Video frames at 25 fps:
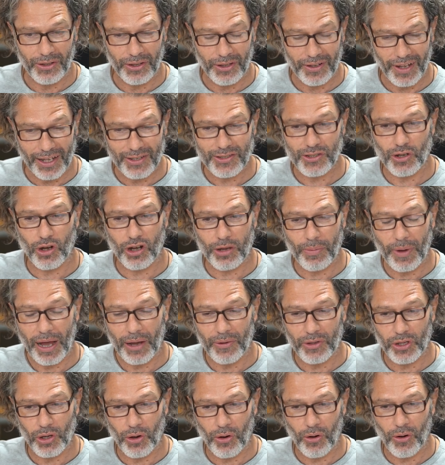Let's talk
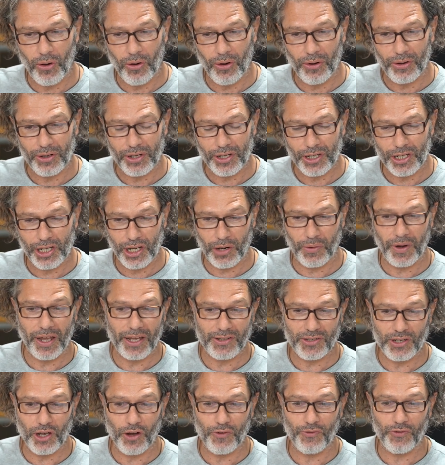about your career
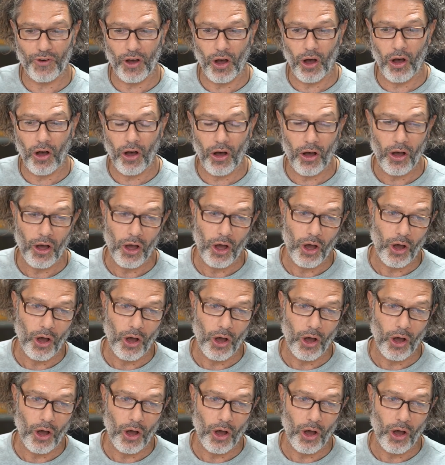so far,